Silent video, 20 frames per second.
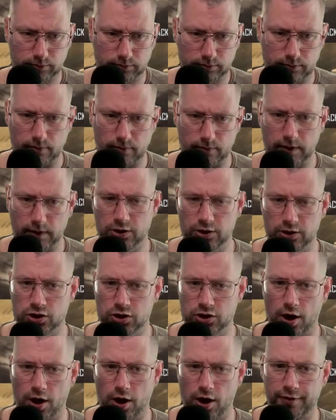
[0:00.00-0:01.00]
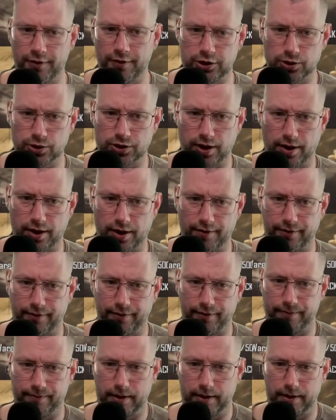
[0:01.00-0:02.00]
salvage your stuff.
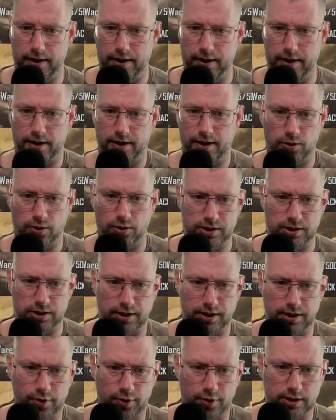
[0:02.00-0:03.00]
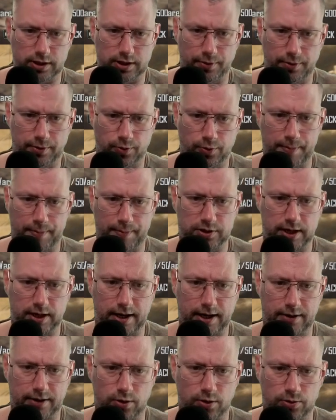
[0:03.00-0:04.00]
For example, the weapons that I
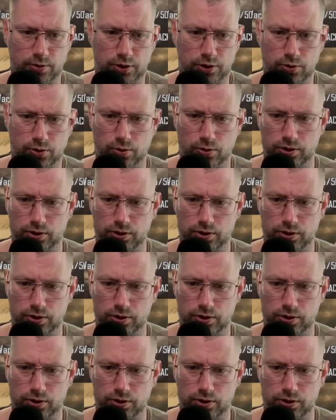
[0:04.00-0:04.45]
don't use,